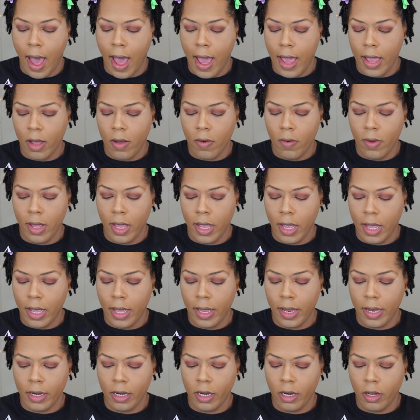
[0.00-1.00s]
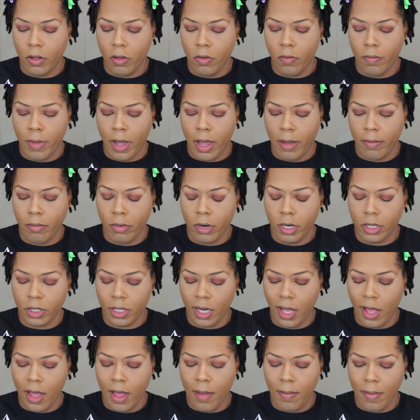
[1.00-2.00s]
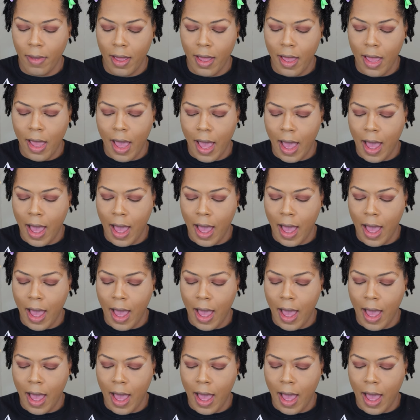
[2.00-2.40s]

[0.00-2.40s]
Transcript: I go ahead and load my brush up.